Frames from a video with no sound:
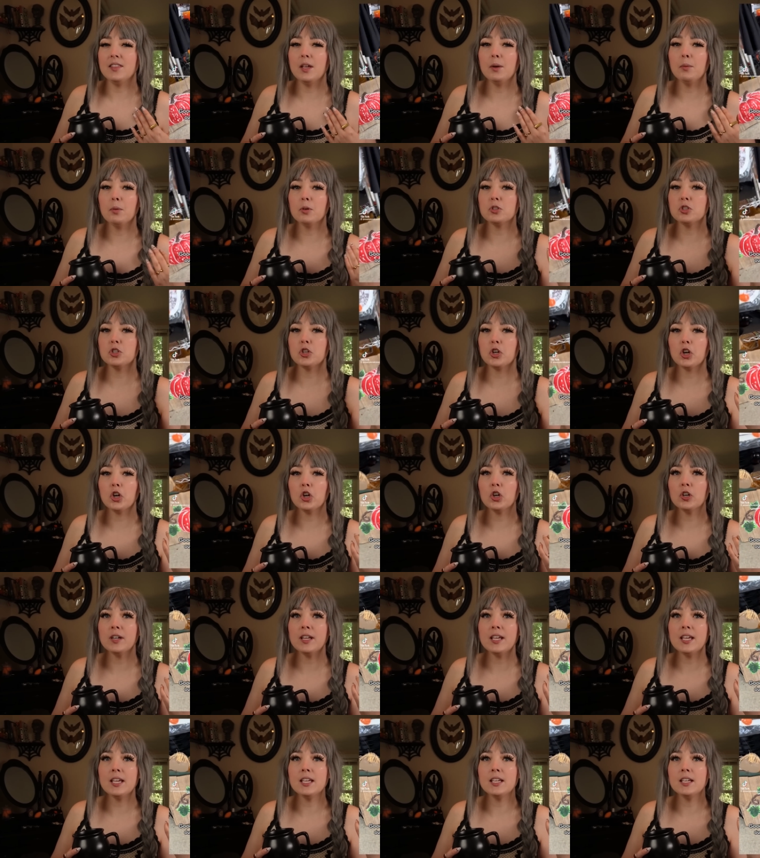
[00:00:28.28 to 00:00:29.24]
They were
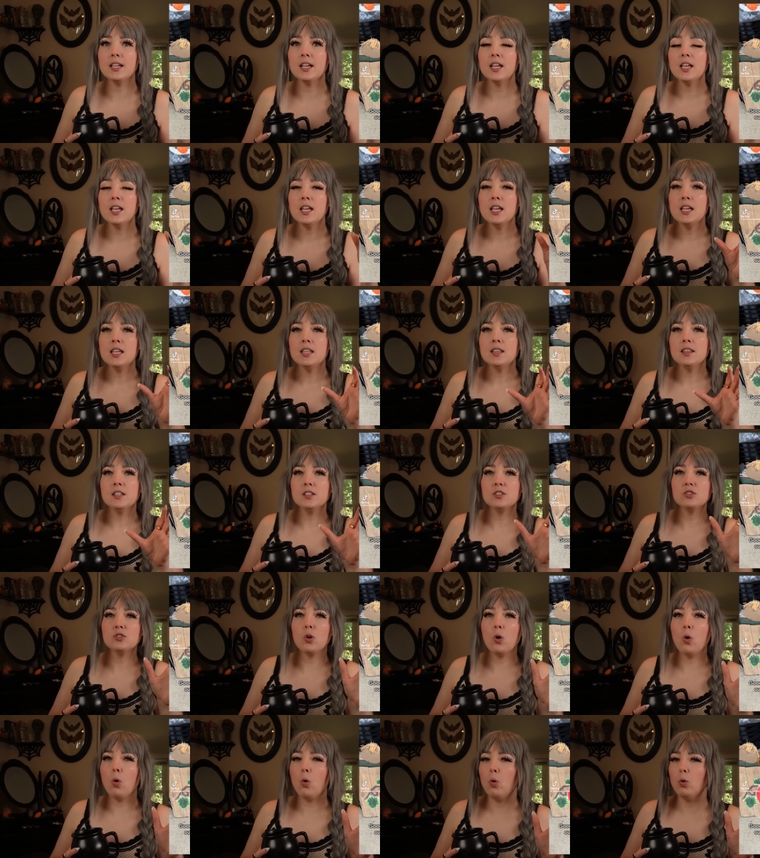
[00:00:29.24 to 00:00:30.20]
turning
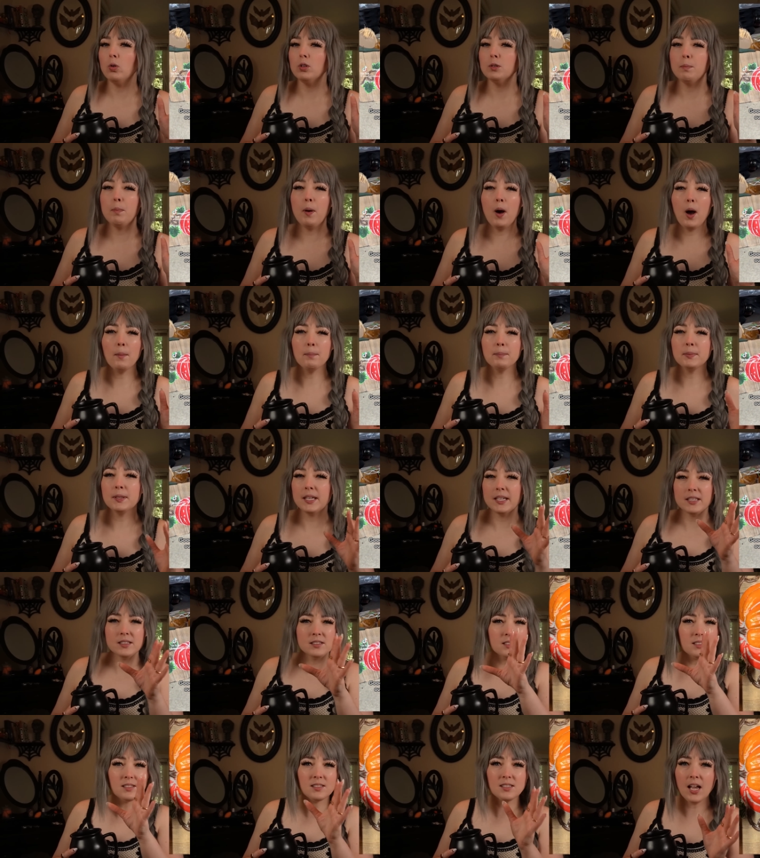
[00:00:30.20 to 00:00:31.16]
this old
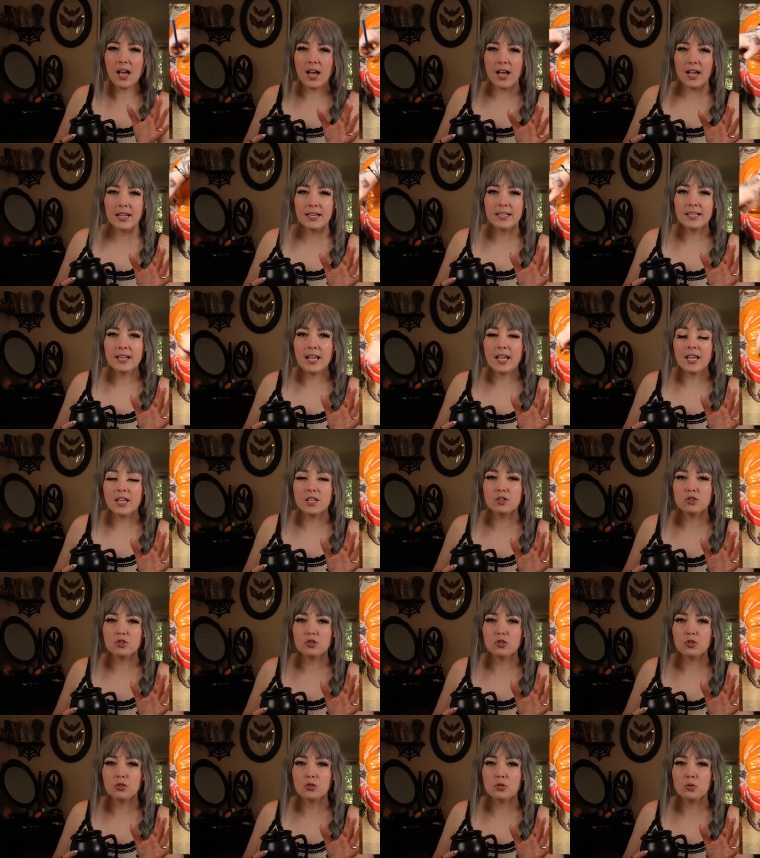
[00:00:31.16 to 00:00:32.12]
pumpkin sign
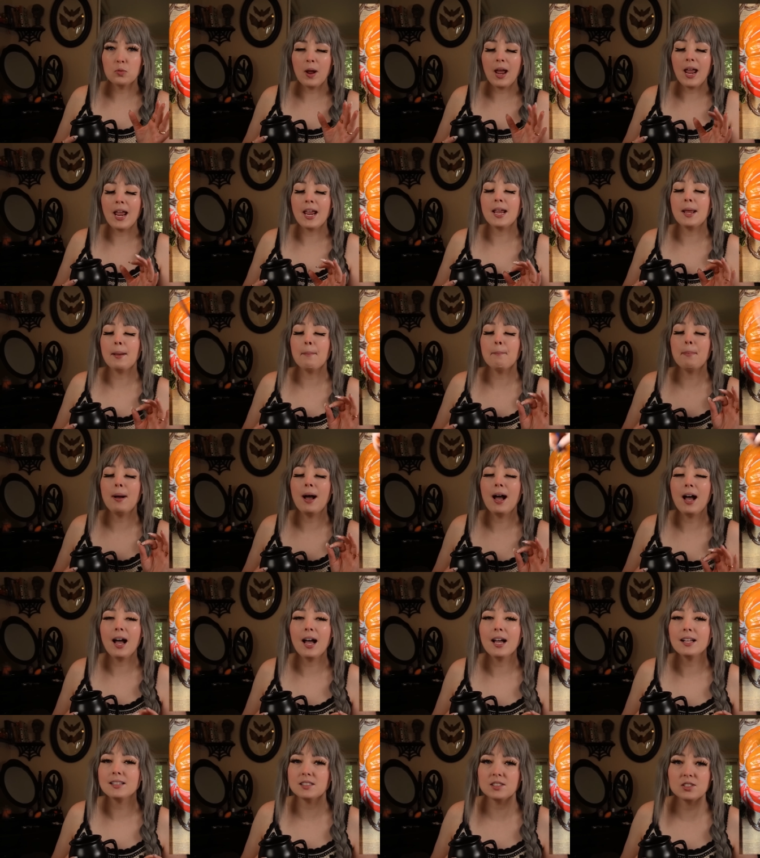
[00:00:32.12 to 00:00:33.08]
into a
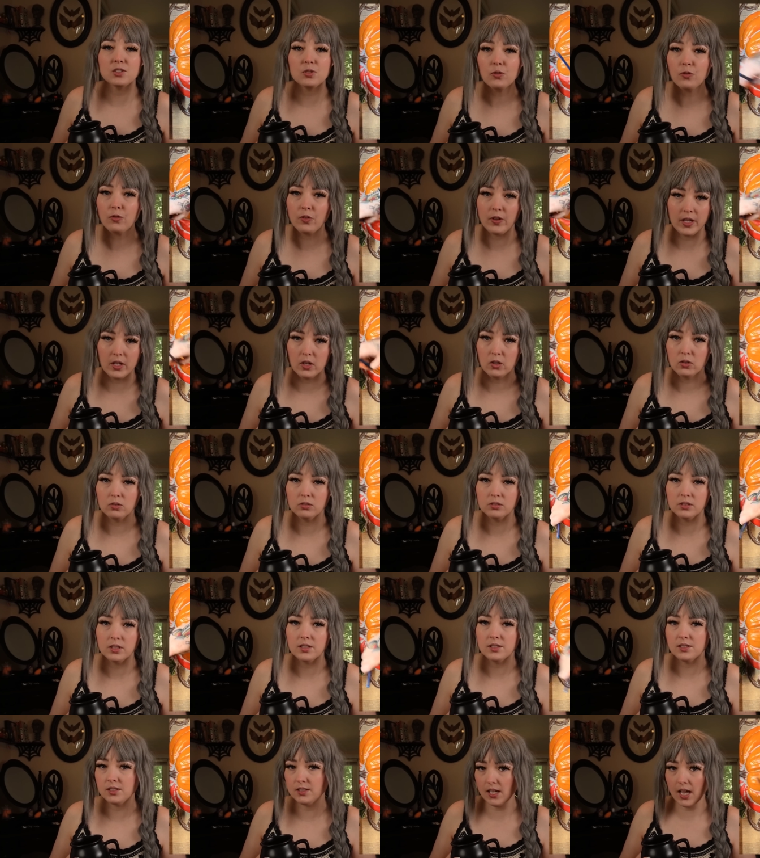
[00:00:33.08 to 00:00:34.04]

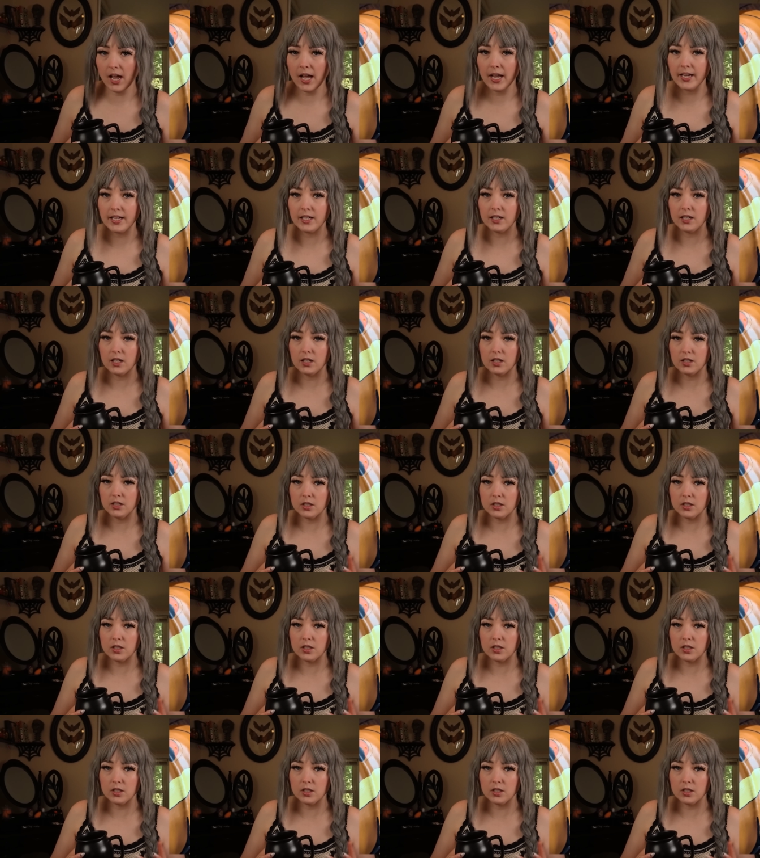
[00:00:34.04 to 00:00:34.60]
Pottsfield sign.